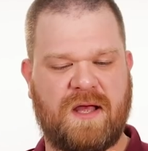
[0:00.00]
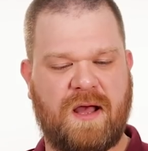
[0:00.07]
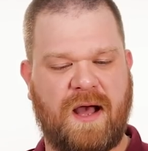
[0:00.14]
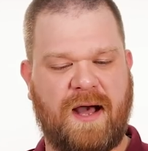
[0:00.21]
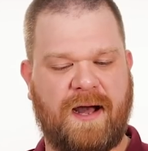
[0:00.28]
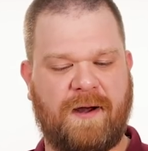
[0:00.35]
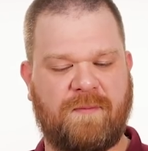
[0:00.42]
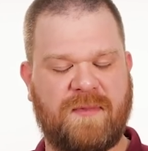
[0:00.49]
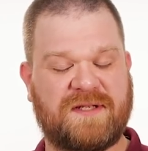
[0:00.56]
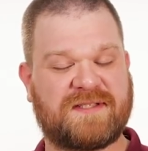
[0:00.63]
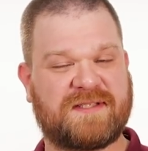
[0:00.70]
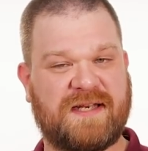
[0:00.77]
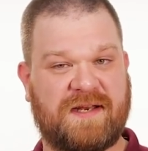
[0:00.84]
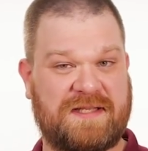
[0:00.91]
um,
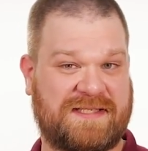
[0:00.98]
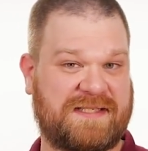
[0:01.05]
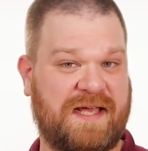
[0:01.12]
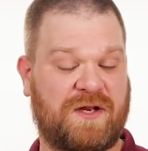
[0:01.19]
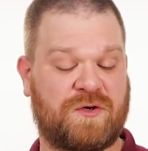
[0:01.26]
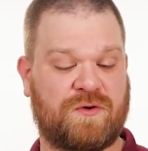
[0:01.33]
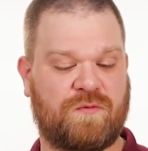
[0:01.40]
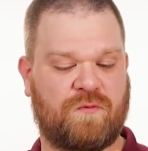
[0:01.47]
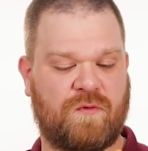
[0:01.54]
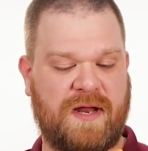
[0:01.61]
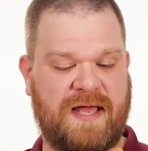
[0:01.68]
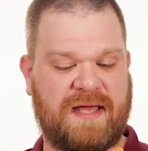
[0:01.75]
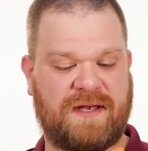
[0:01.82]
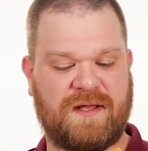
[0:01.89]
instead of the standard
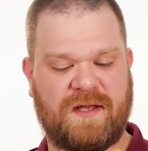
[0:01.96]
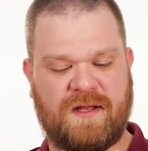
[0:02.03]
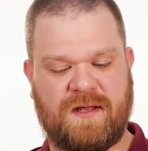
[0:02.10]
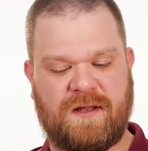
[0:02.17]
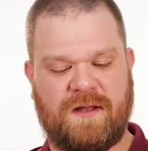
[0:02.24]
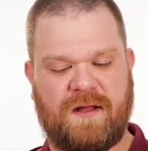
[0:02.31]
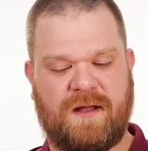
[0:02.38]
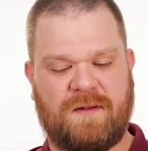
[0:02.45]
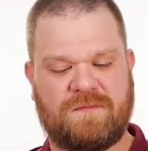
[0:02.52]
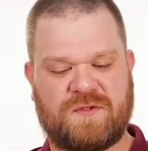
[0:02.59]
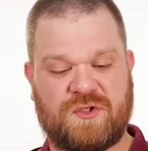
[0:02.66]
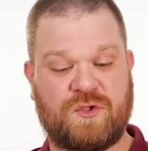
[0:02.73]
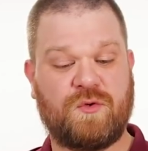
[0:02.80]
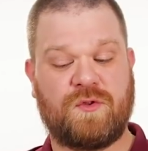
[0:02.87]
red
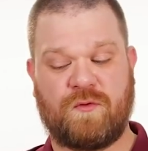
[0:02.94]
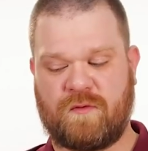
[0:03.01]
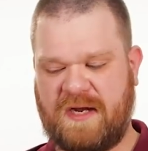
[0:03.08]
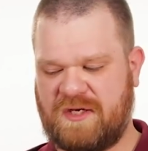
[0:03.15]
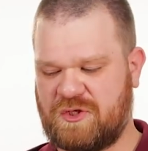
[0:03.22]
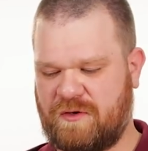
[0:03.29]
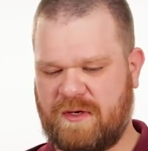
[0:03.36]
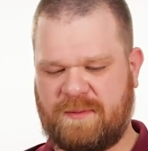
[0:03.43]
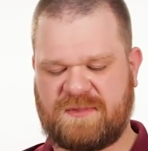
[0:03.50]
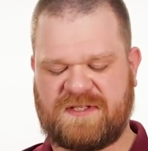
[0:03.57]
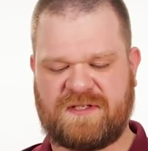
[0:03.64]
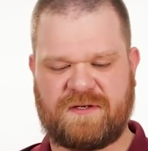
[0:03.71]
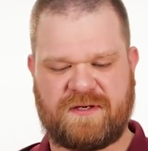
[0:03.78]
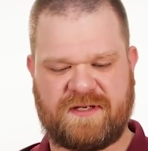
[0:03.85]
to the Ranger Grip
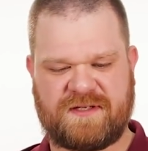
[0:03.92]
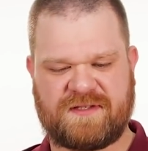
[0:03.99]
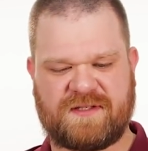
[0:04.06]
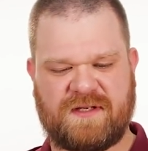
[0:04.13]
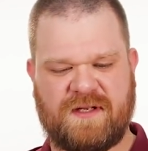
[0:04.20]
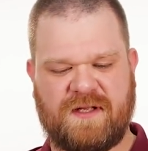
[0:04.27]
series